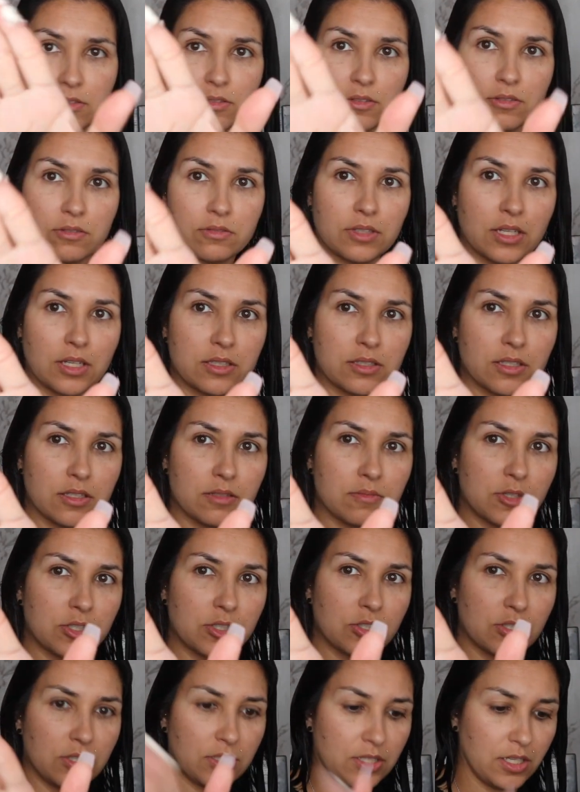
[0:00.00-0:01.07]
so that's as
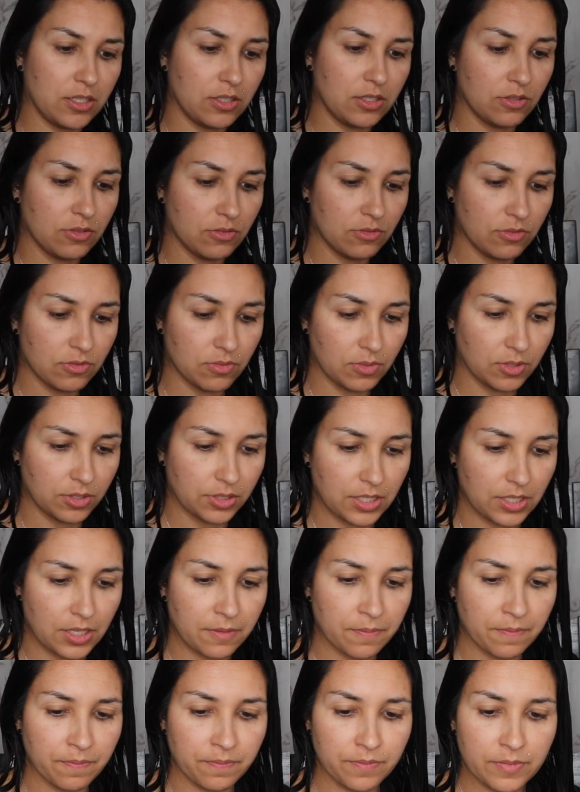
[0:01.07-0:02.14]
much as I use, really.